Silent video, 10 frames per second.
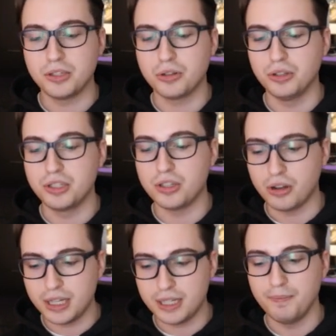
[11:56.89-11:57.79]
is called
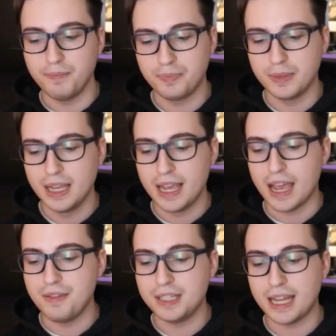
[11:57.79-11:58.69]
Socket.
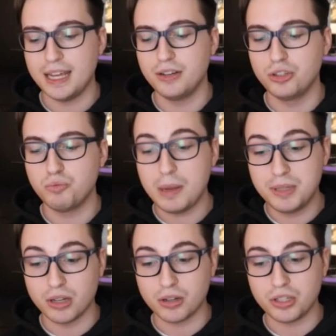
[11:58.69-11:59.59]
And this handles
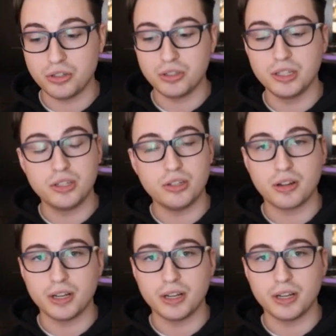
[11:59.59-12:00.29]
WebSockets using